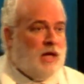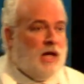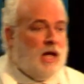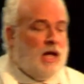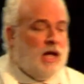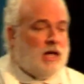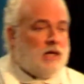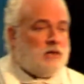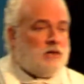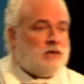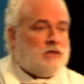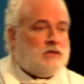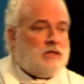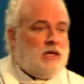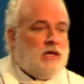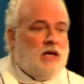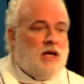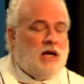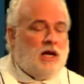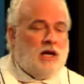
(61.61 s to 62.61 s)
And
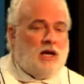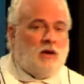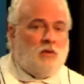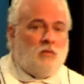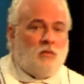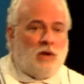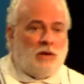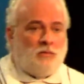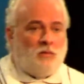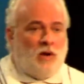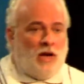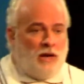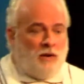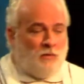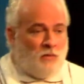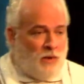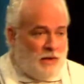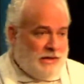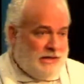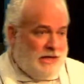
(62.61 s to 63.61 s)
uh, one, way,
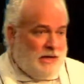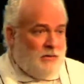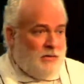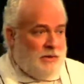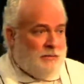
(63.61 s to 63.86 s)
one day we